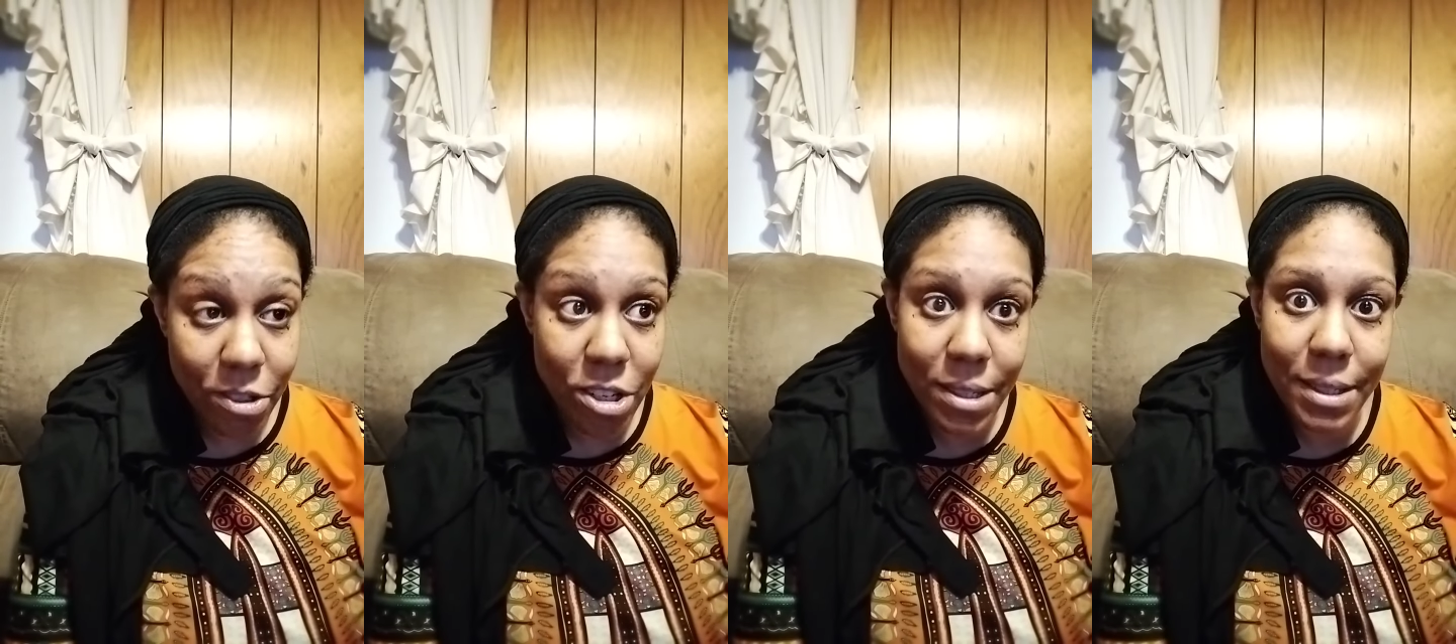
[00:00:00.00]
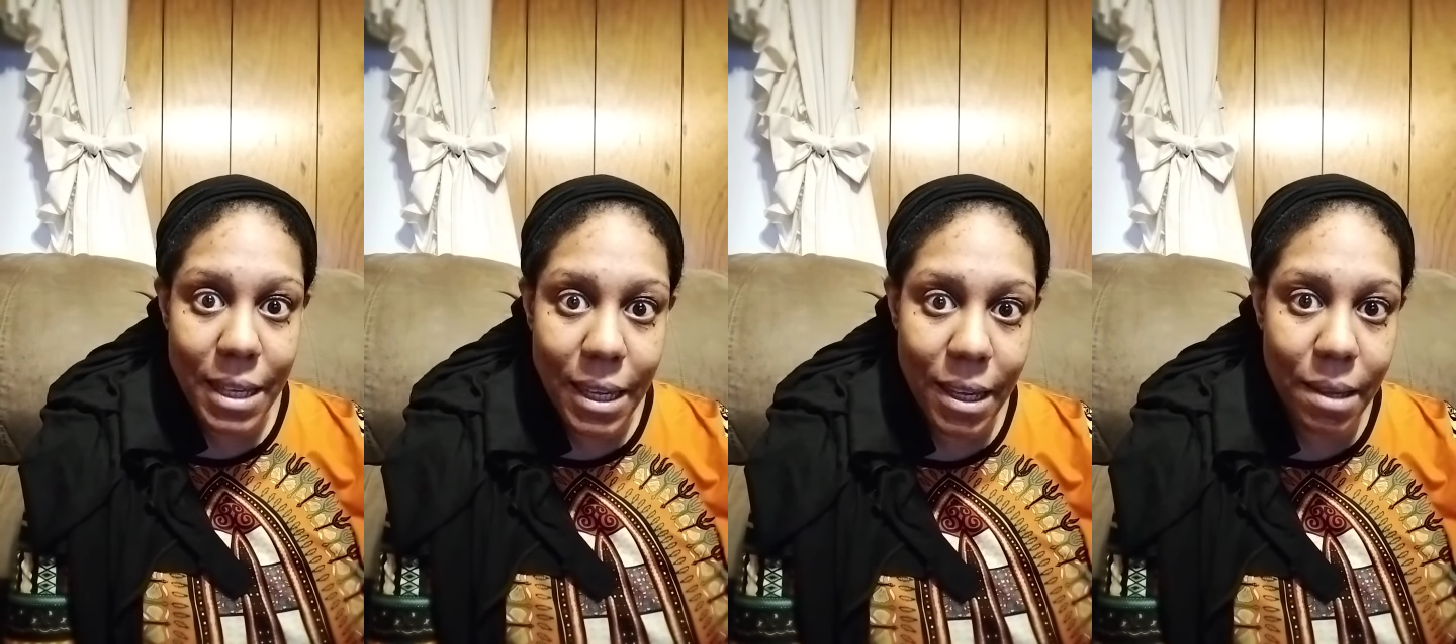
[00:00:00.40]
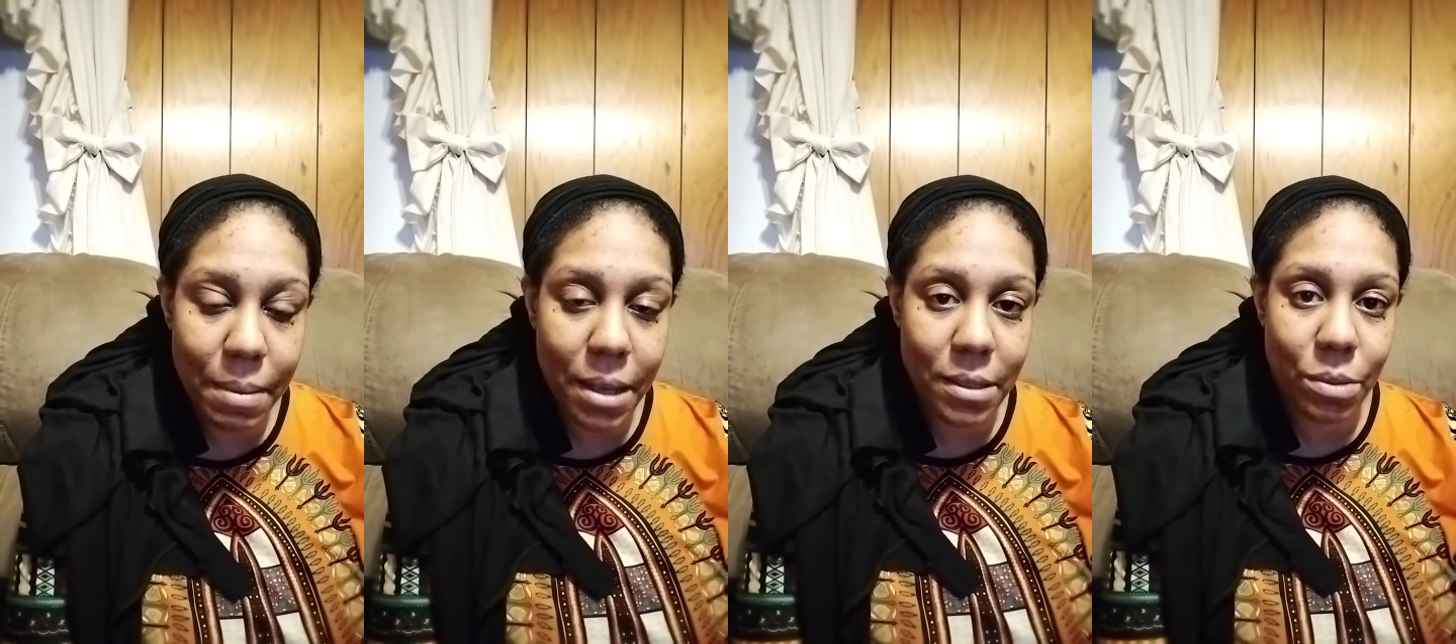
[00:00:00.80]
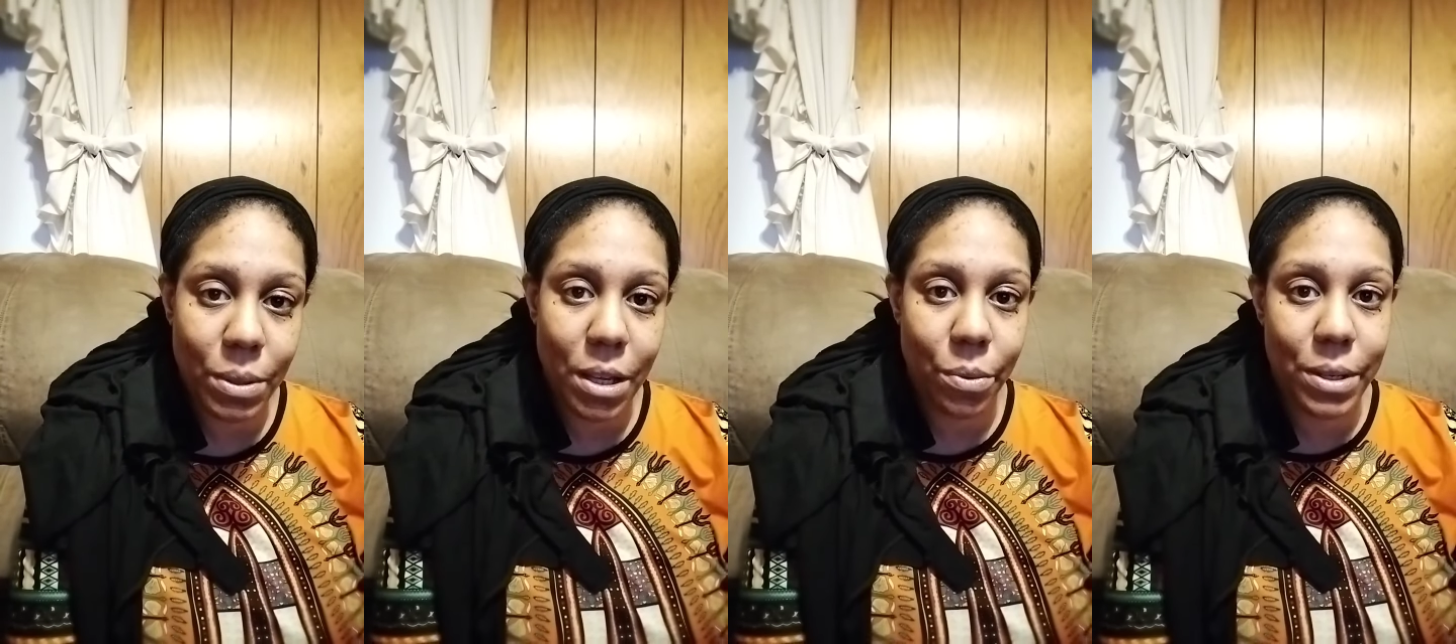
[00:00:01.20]
And just seek him as to
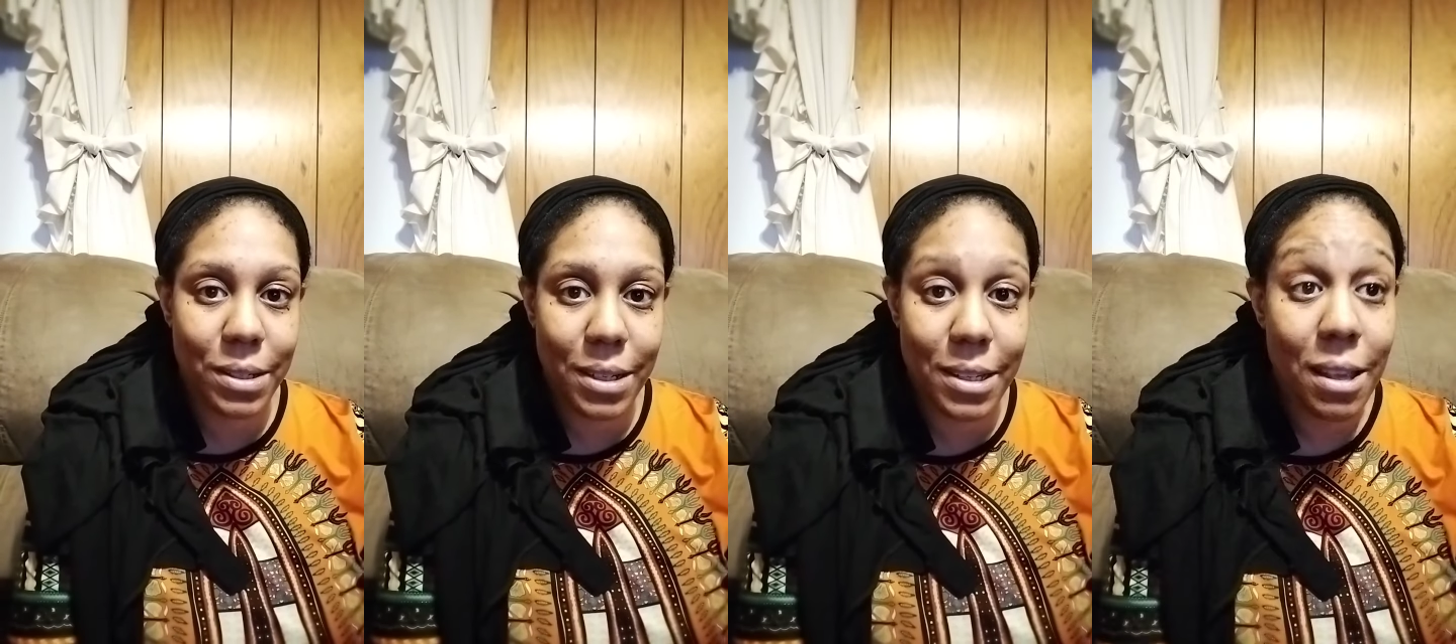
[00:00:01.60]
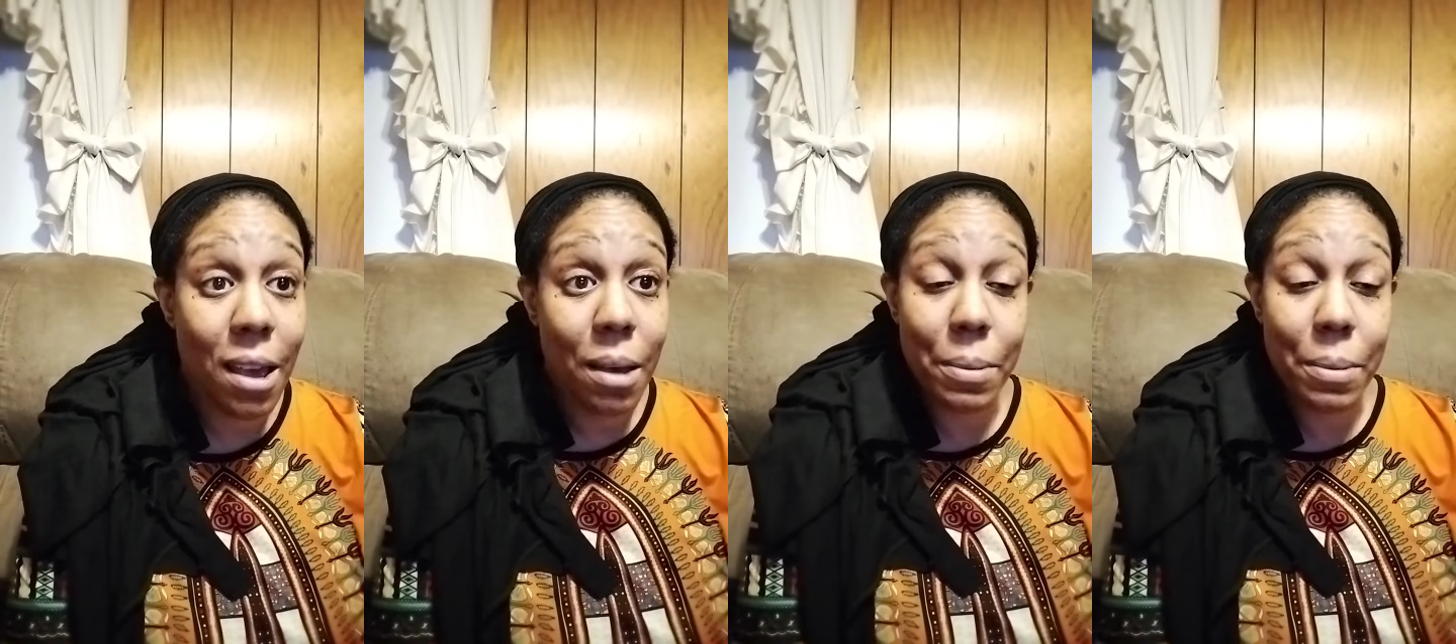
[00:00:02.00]
what that reason is.